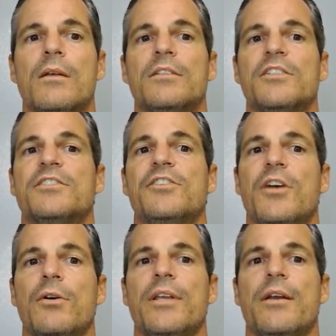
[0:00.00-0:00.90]
Just a
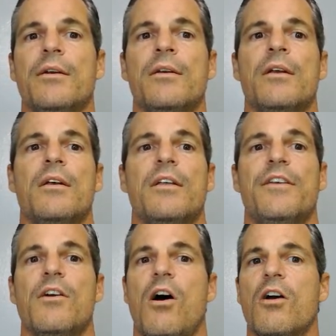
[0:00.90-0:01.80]
note here,
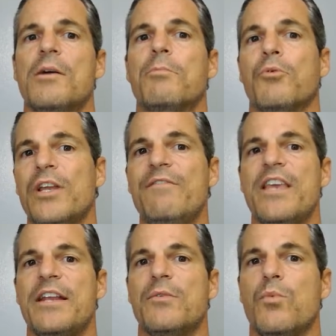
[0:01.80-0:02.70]
there are
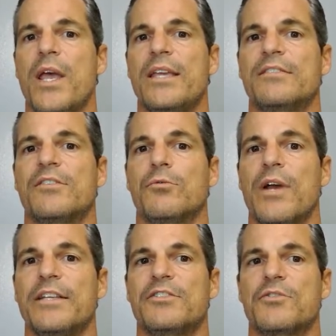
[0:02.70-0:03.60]
abbreviated ways to
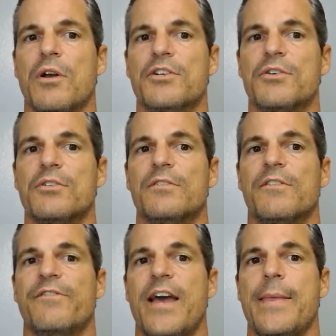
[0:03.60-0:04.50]
write structures for
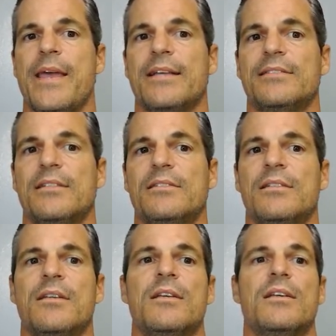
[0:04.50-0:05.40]
fatty acids.
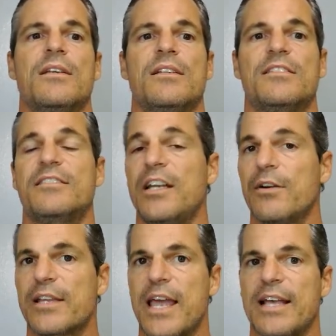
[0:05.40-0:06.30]

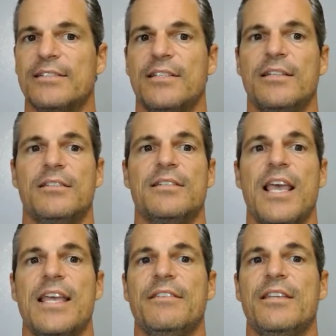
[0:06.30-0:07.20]
Stearic acid is
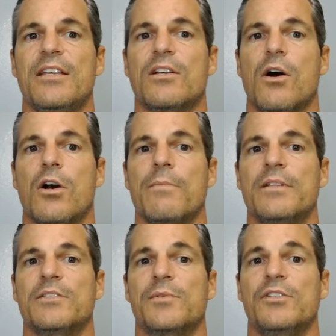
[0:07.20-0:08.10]
eighteen
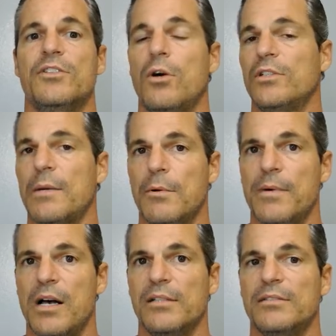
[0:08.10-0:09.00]
carbons with no double
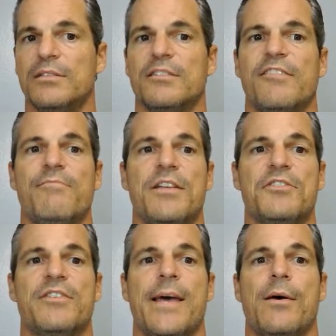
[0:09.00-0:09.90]
bonds. I've
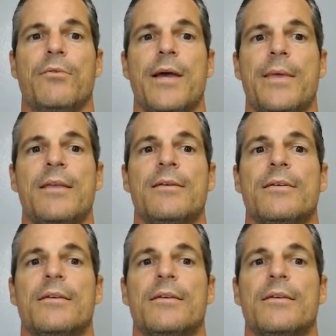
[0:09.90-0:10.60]
mentioned that already.